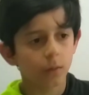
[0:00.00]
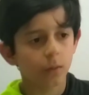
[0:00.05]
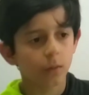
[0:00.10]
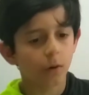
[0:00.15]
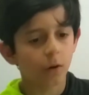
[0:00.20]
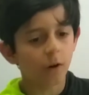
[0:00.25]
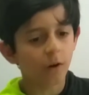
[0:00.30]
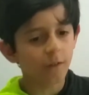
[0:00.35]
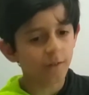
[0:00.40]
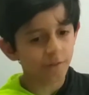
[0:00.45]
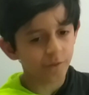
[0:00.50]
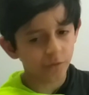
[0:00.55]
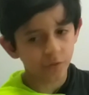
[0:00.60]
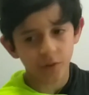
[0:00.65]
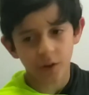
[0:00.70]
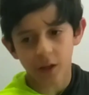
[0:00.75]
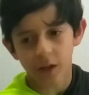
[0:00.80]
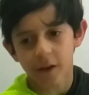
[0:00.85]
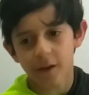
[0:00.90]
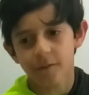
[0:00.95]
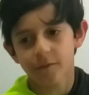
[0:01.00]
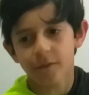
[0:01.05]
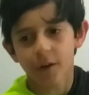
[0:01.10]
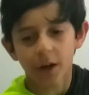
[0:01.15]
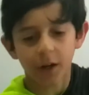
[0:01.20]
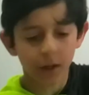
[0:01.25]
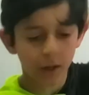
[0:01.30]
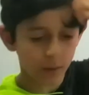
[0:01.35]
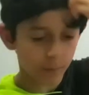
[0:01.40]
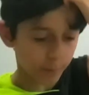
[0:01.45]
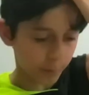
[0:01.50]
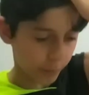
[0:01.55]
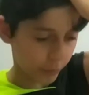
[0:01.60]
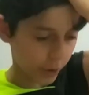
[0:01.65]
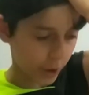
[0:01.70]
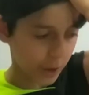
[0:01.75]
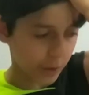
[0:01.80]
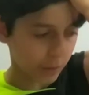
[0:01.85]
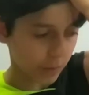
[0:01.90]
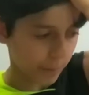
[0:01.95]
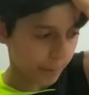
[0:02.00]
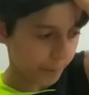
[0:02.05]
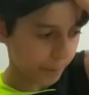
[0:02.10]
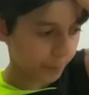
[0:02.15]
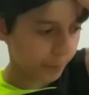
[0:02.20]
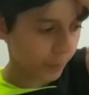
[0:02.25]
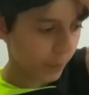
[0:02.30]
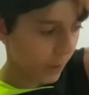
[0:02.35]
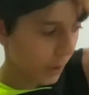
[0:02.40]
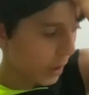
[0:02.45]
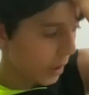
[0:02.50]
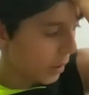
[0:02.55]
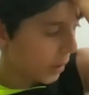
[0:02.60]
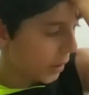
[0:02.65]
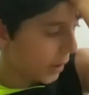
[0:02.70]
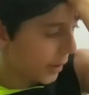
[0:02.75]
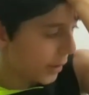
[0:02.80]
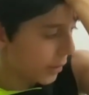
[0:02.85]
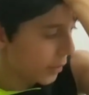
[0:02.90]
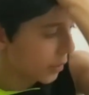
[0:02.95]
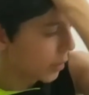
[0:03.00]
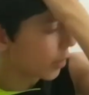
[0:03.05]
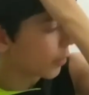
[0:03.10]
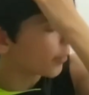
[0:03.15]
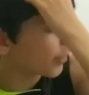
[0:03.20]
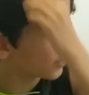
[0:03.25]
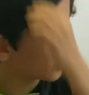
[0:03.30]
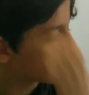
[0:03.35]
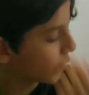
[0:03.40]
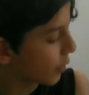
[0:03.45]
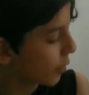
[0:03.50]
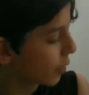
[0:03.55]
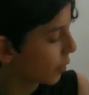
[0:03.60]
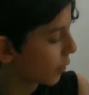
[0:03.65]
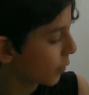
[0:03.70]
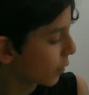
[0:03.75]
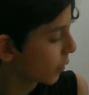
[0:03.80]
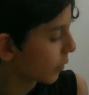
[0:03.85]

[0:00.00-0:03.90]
hopefully, if I can breed them, I'm going to